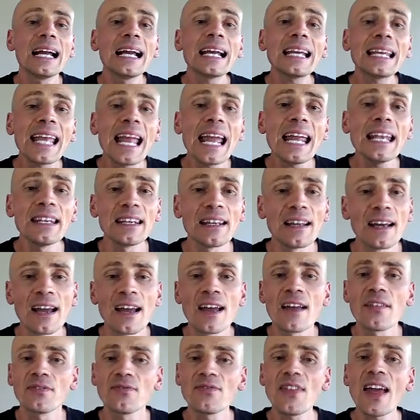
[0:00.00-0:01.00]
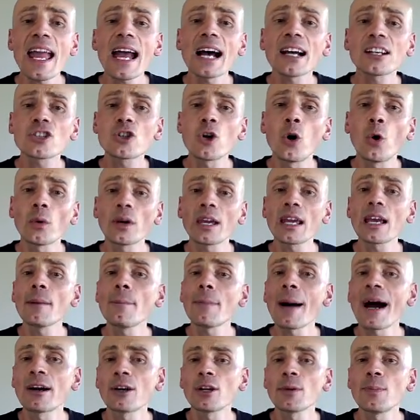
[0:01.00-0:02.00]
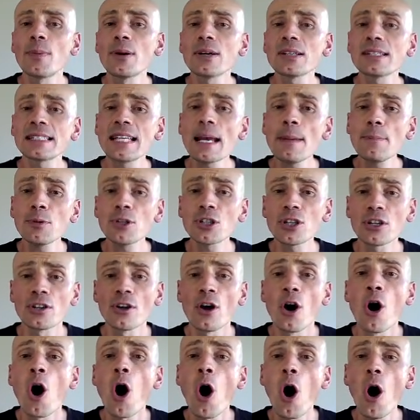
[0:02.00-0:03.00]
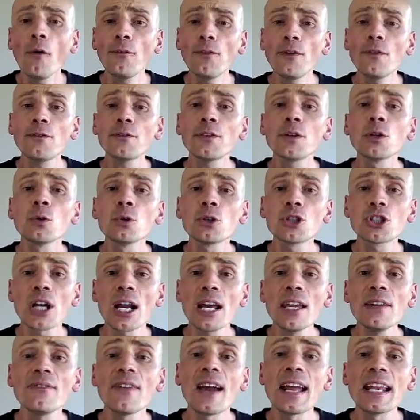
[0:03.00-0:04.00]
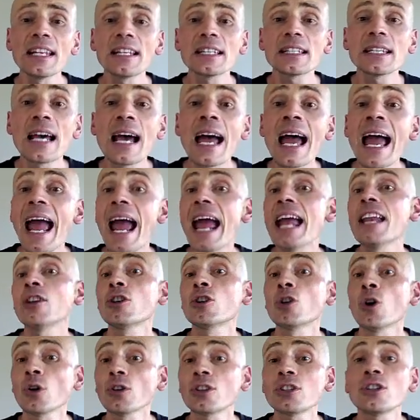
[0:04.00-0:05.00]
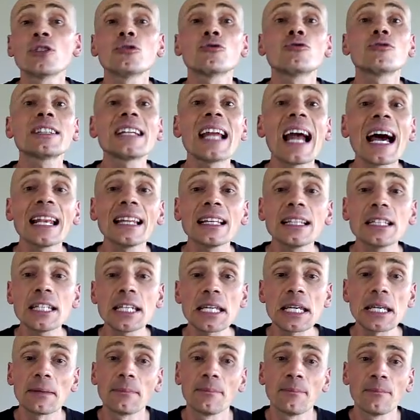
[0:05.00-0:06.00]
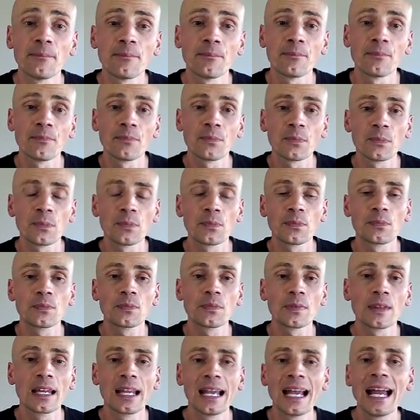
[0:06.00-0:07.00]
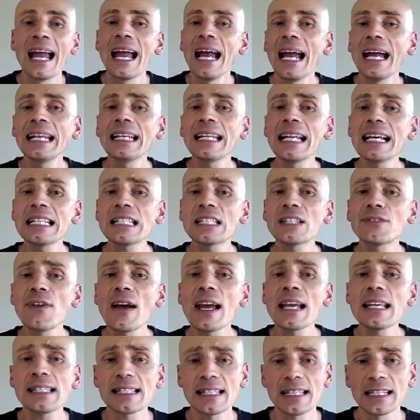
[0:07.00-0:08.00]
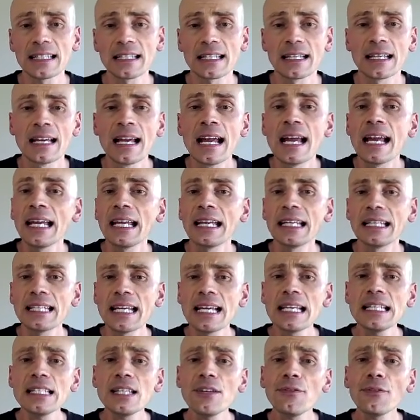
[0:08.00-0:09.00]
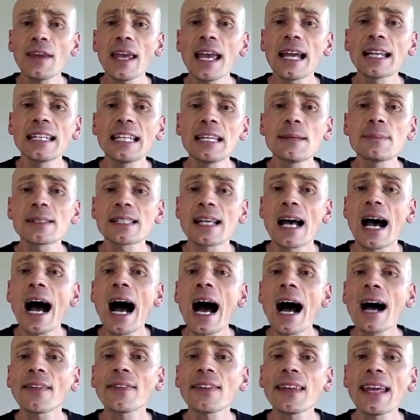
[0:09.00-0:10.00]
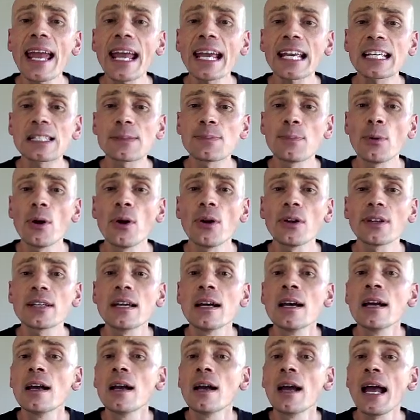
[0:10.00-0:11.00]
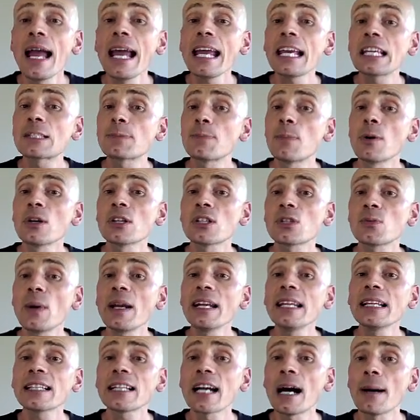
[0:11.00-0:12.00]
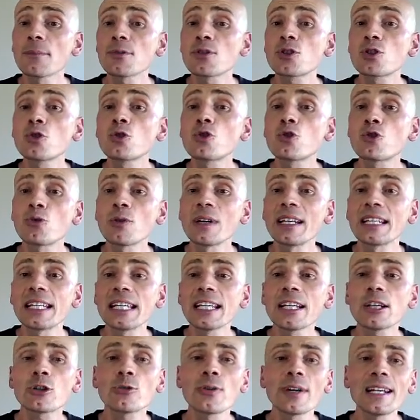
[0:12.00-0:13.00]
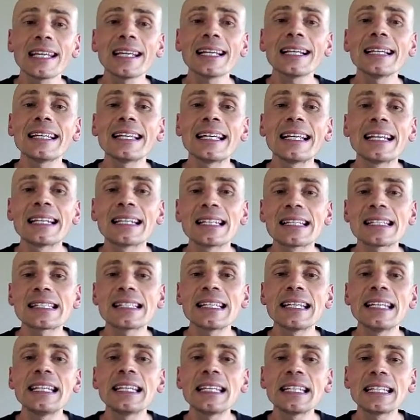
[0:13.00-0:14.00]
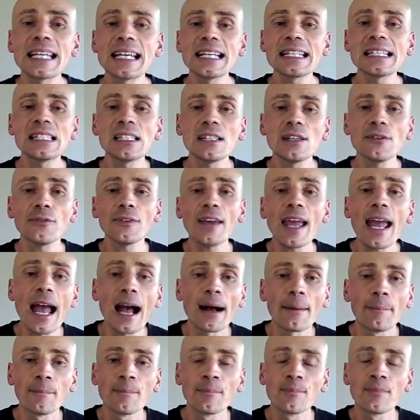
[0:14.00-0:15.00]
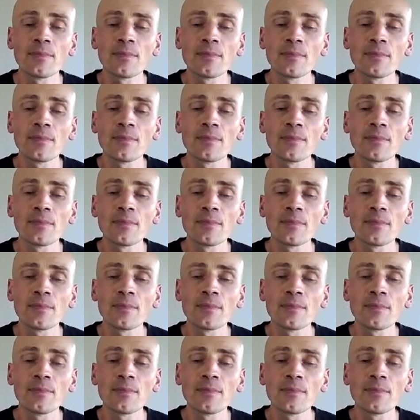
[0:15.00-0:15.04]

Again, they are talking about a perception of a future event and not reality. And let's face it, intensive care teams are the expert, experts when it comes to treating critical illness in intensive care.